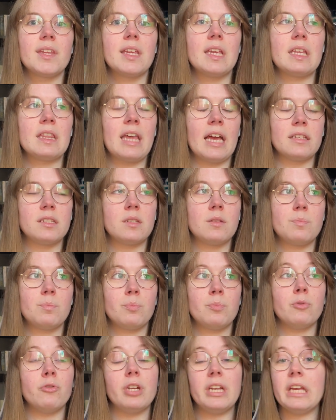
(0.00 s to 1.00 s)
that's
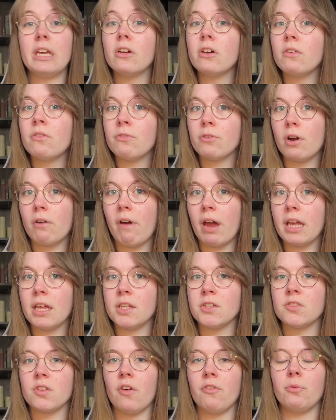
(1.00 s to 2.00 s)
pretty good for a writing
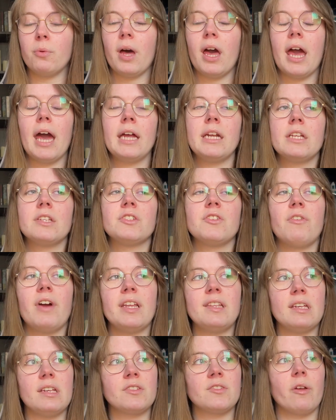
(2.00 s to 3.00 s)
software. And it's a
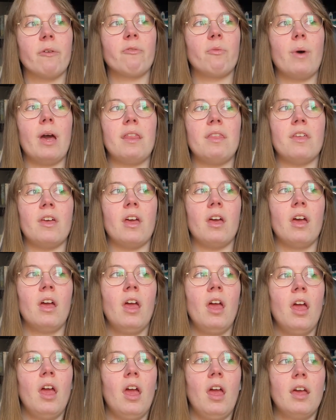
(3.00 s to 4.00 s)
writing software that
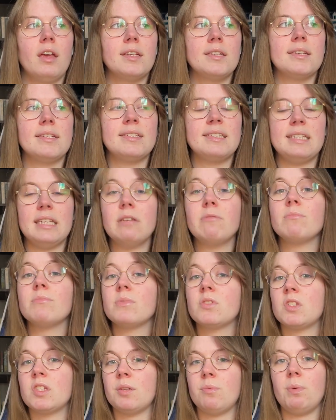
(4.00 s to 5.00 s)

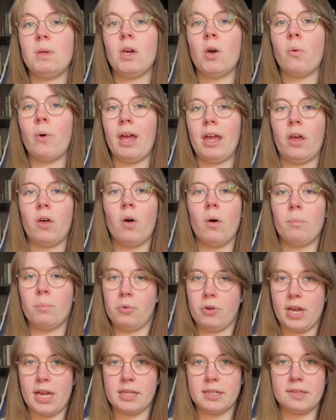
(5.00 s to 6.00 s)
seems to be quite
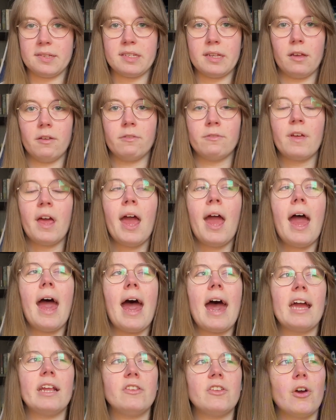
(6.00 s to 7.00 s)
comprehensive.
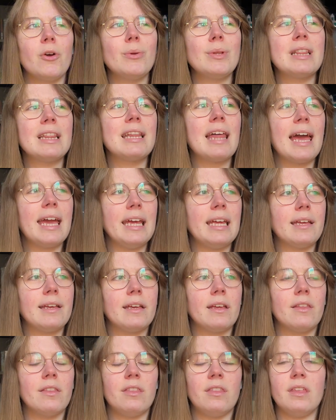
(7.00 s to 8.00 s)
I don't
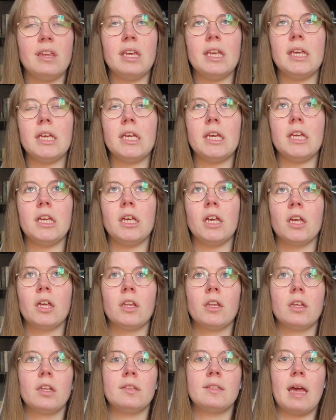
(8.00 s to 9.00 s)
like the
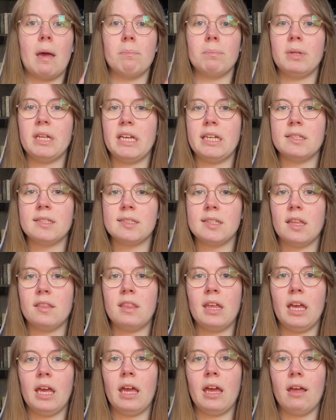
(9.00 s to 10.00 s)
templates that
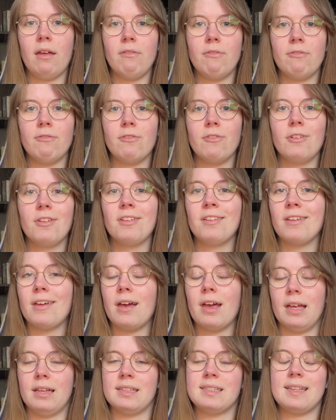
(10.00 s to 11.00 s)
they give,
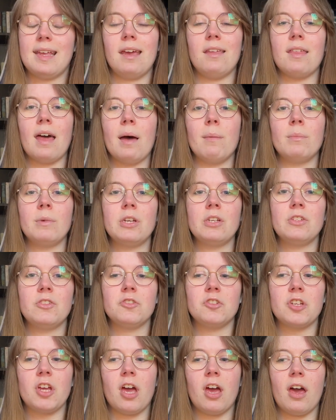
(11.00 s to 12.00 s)
I'll say that
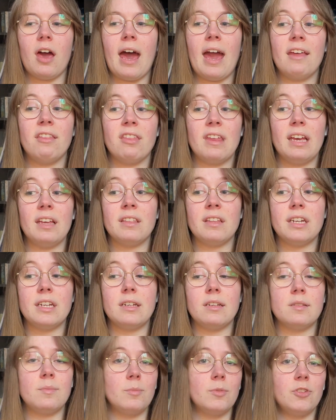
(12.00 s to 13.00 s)
much. I think that it
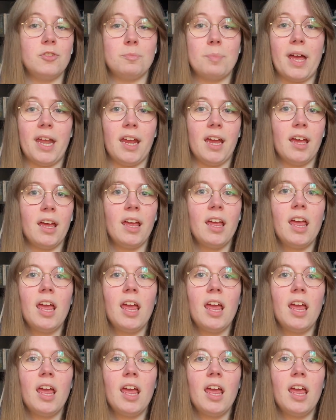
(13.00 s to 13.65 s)
is much better